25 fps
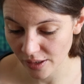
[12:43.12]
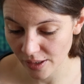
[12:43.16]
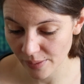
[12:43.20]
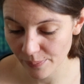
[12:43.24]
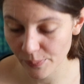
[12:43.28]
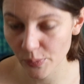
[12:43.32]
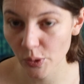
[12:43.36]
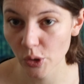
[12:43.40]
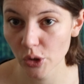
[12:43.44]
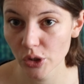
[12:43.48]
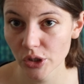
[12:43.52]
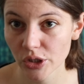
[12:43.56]

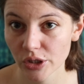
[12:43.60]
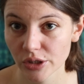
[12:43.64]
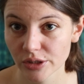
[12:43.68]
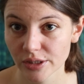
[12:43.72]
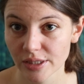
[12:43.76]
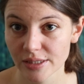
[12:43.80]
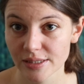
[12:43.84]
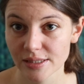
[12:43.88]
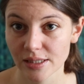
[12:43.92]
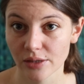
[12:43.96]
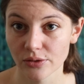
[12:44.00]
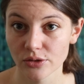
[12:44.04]
book
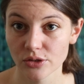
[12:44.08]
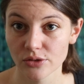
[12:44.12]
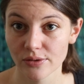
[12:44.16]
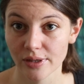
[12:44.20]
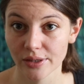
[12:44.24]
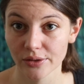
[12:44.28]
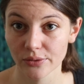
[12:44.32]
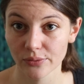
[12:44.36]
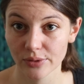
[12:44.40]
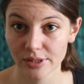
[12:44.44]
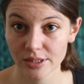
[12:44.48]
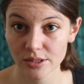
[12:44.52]
that sounds
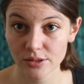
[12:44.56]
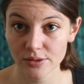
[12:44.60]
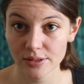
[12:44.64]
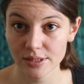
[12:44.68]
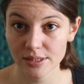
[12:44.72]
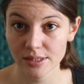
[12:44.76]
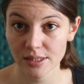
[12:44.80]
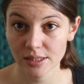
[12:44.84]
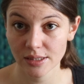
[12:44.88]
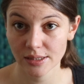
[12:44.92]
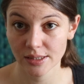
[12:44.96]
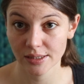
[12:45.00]
rather
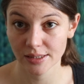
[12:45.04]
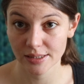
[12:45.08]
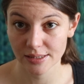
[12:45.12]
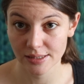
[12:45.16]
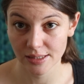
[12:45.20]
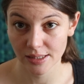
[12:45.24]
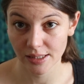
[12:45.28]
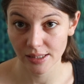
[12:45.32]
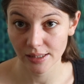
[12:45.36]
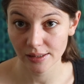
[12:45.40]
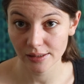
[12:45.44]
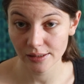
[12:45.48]
interesting that is
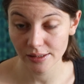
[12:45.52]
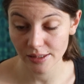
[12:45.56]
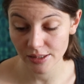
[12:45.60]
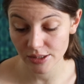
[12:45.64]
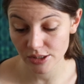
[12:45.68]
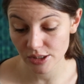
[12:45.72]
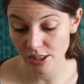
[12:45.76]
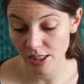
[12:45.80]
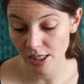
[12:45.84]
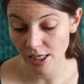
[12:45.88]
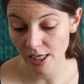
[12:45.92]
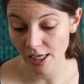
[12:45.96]
in
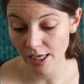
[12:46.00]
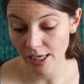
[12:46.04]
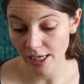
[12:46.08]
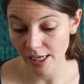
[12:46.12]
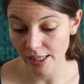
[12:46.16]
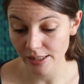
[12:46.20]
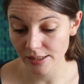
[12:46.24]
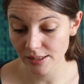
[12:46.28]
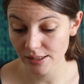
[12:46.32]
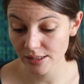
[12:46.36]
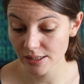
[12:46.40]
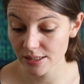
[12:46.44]
English,
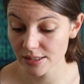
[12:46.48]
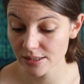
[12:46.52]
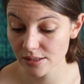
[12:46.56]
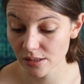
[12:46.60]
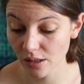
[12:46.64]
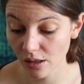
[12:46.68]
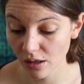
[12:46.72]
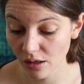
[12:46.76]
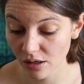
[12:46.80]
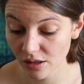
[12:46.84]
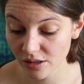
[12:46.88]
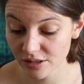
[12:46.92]
and it is
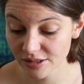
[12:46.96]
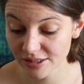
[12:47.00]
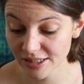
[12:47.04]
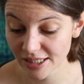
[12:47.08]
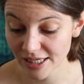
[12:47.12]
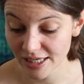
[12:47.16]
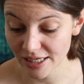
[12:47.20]
called